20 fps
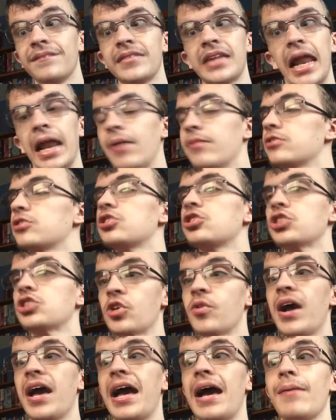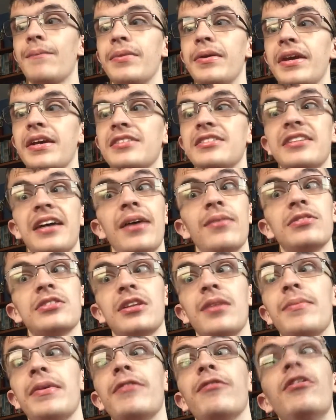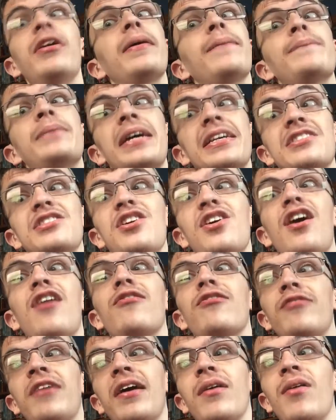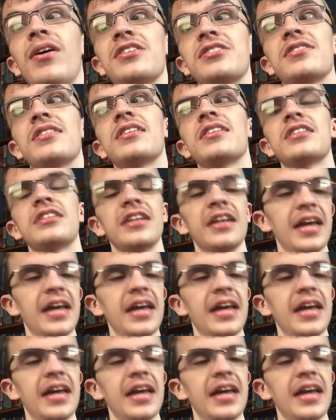And I was so happy because I was going to be really pissed off if I wasn't.